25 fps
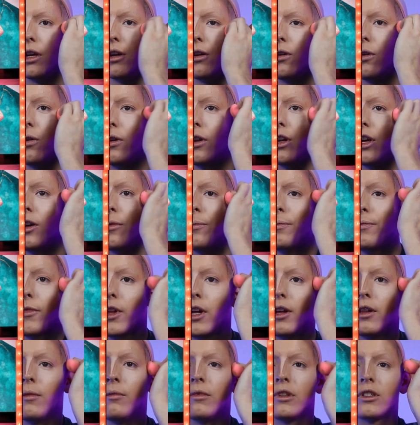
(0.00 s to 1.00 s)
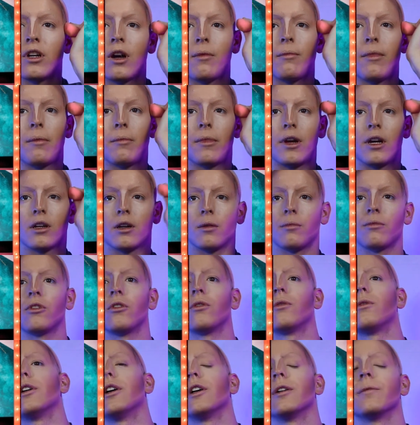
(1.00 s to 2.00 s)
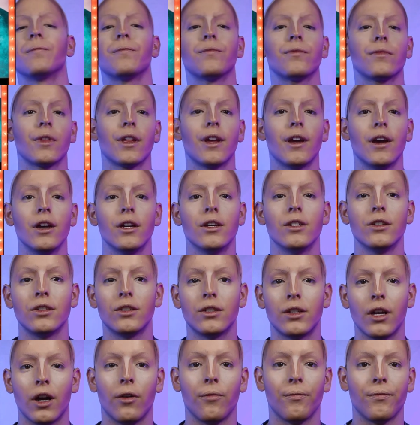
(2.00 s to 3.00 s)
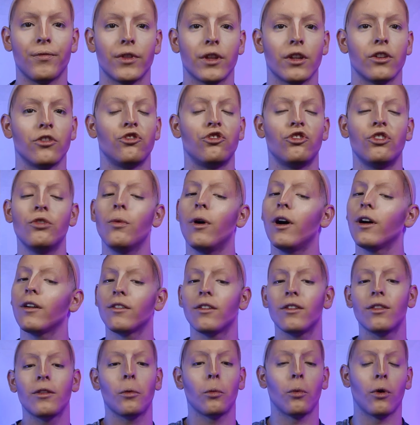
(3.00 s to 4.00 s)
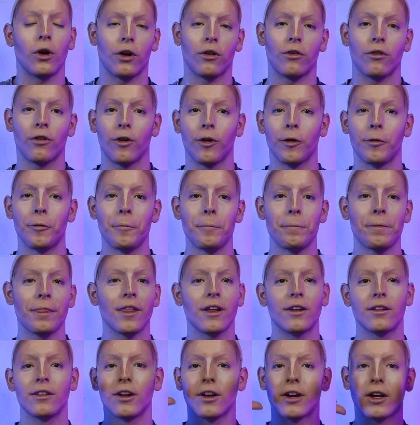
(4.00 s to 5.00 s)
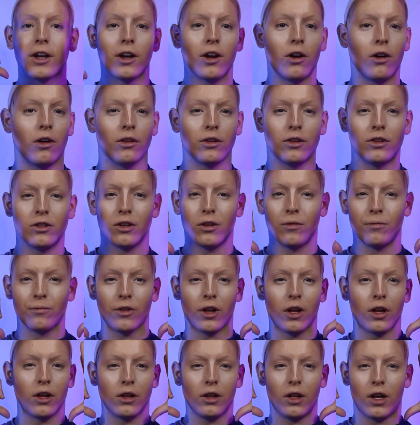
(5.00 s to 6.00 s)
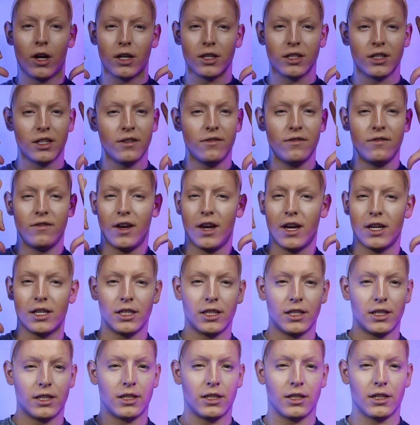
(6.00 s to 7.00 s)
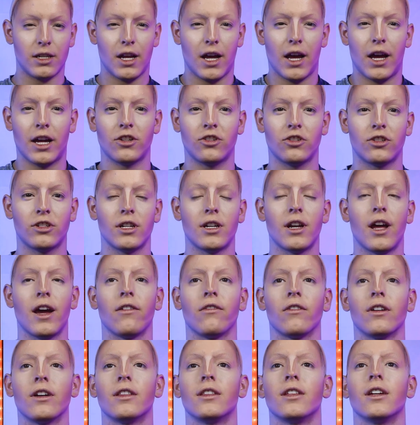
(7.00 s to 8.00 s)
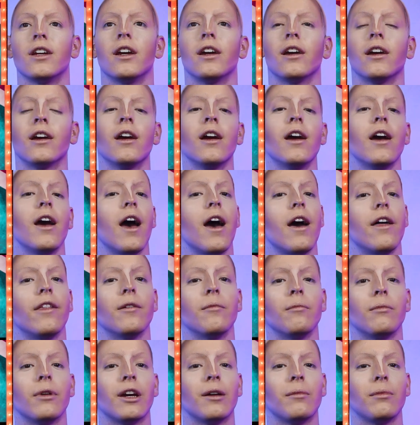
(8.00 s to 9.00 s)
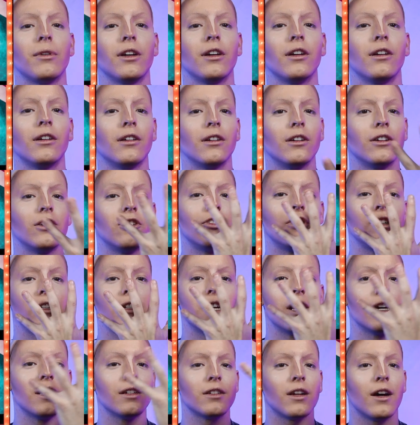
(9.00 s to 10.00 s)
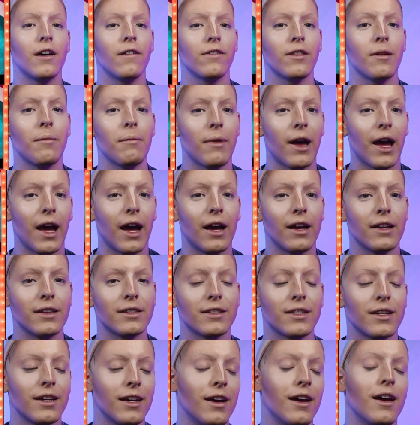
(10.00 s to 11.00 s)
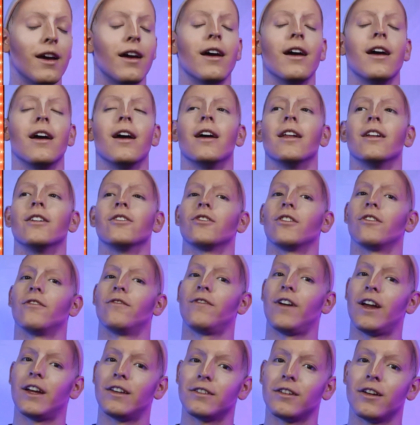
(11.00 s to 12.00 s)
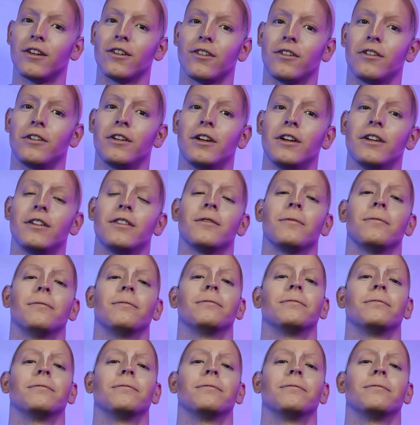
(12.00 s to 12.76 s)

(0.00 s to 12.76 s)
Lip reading: Hold up. Let me stop my makeup real quick. So, she walks in the workroom looking all, you know, glossy face, snatched and everything. And then Baby, she takes off the mask and it's her face underneath.